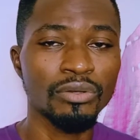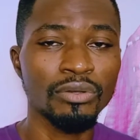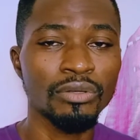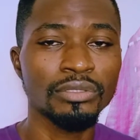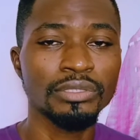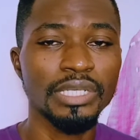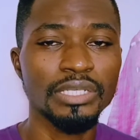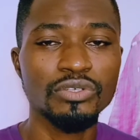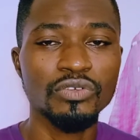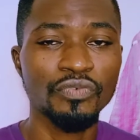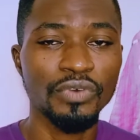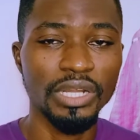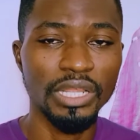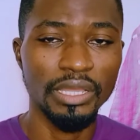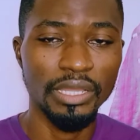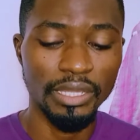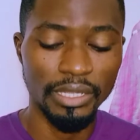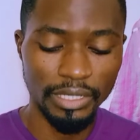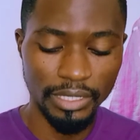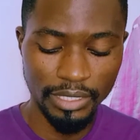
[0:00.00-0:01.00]
just look for
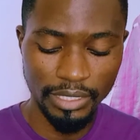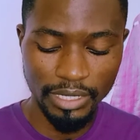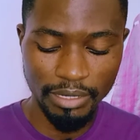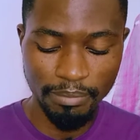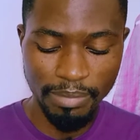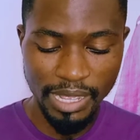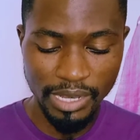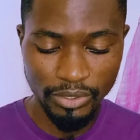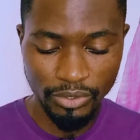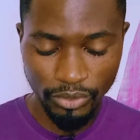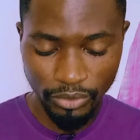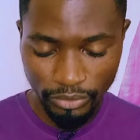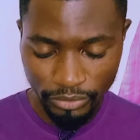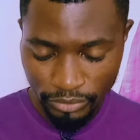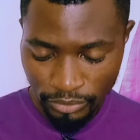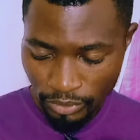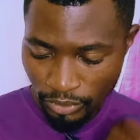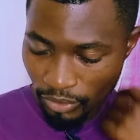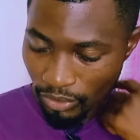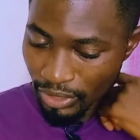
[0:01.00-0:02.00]
the back door
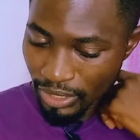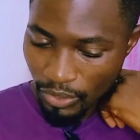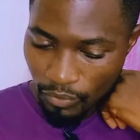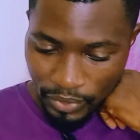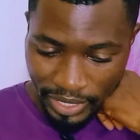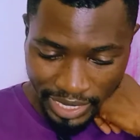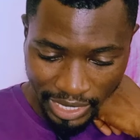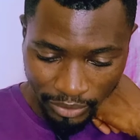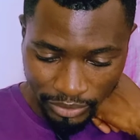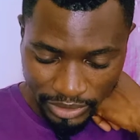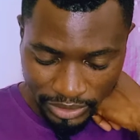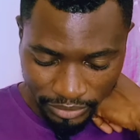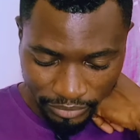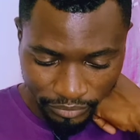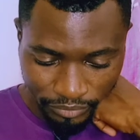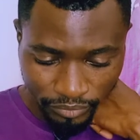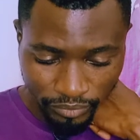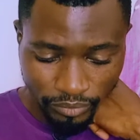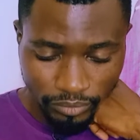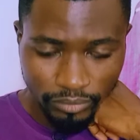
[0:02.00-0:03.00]
or the way out.
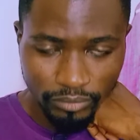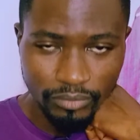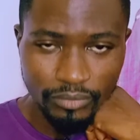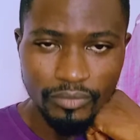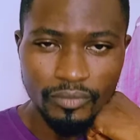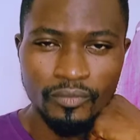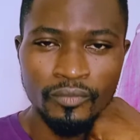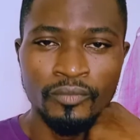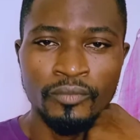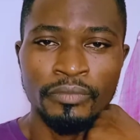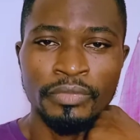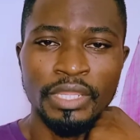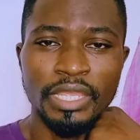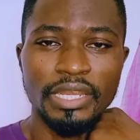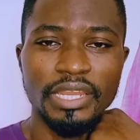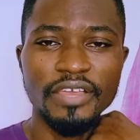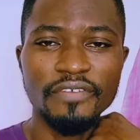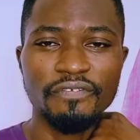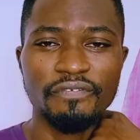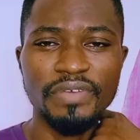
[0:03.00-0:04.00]

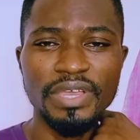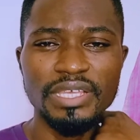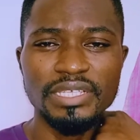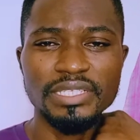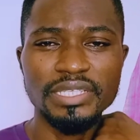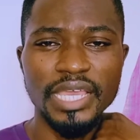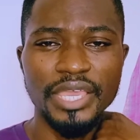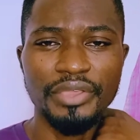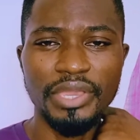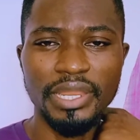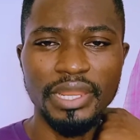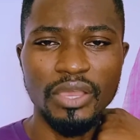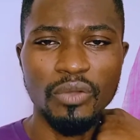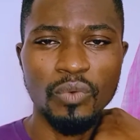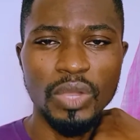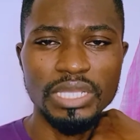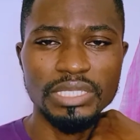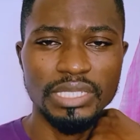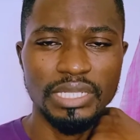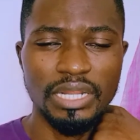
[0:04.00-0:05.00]
The first sign you're in a
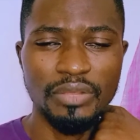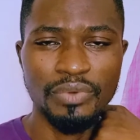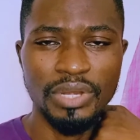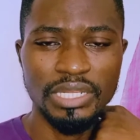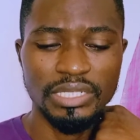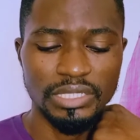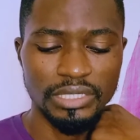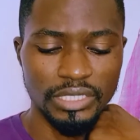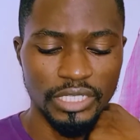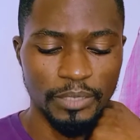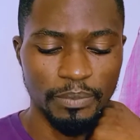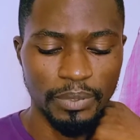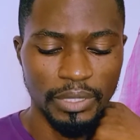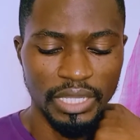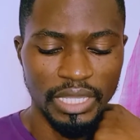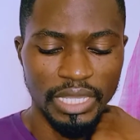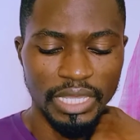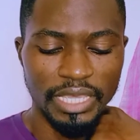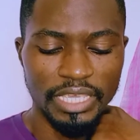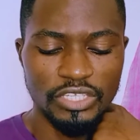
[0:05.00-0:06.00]
one-sided relationship
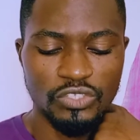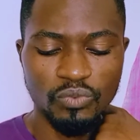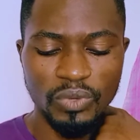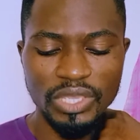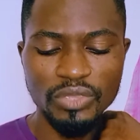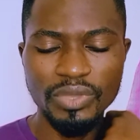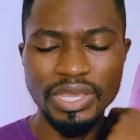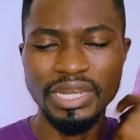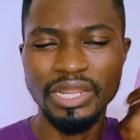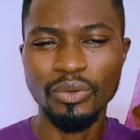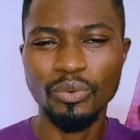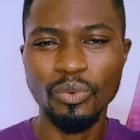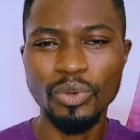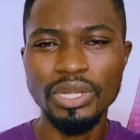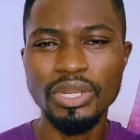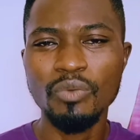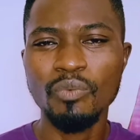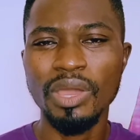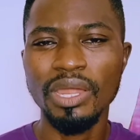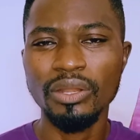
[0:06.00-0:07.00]
is when you are the
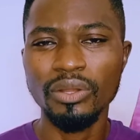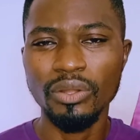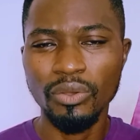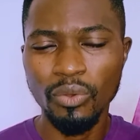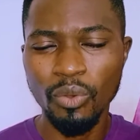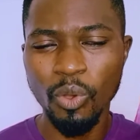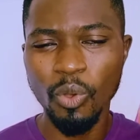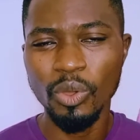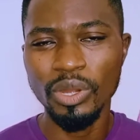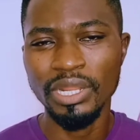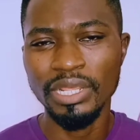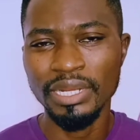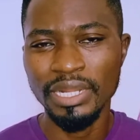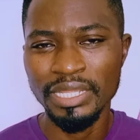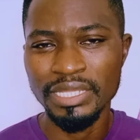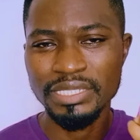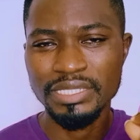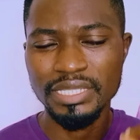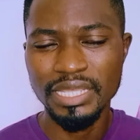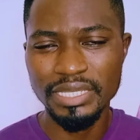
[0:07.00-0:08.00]
only one calling
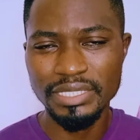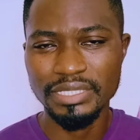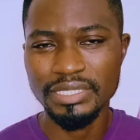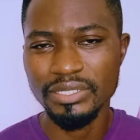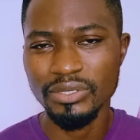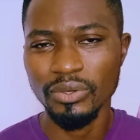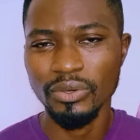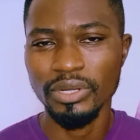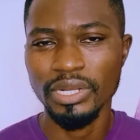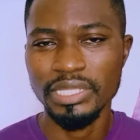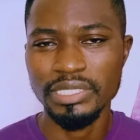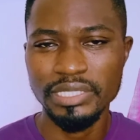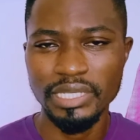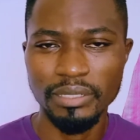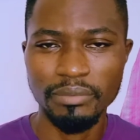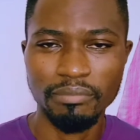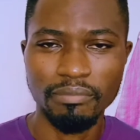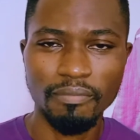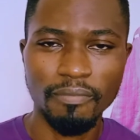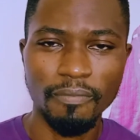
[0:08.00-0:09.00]
and texting all the time.